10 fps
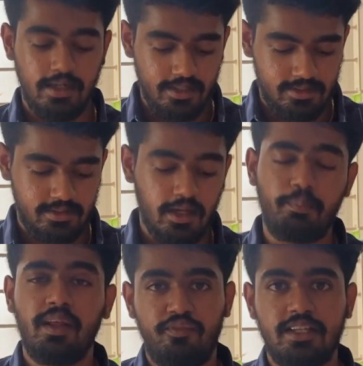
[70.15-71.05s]
that is
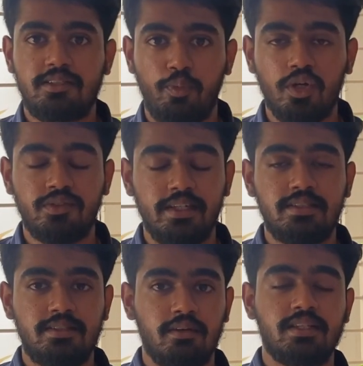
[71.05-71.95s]
prefixed, postfixed,
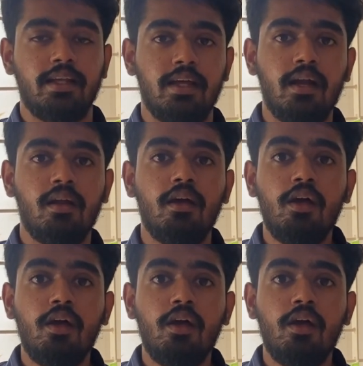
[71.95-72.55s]
stuff like that.